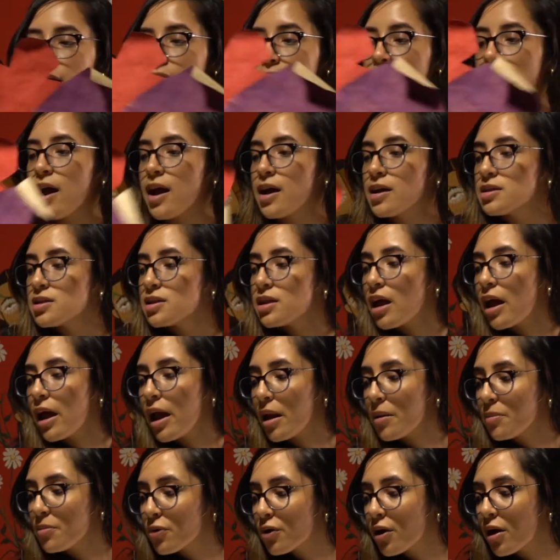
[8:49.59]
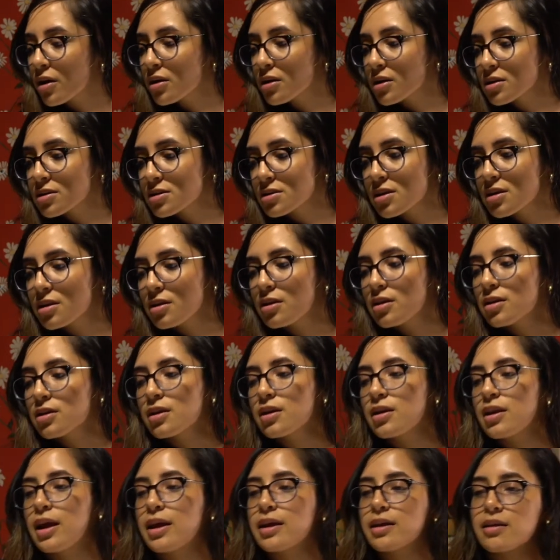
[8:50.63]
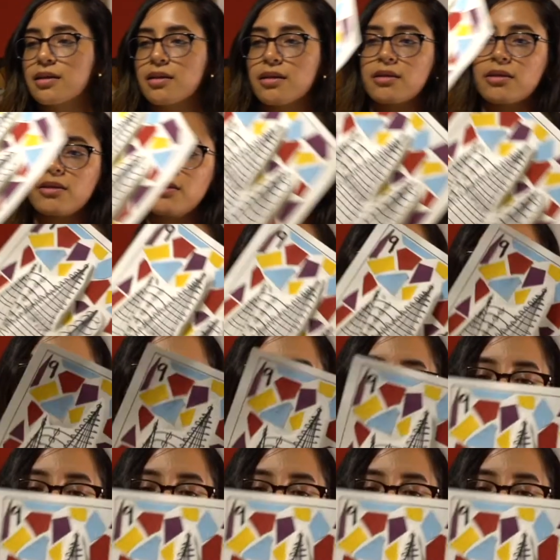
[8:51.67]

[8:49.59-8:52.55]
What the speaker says: and the end product looked like this.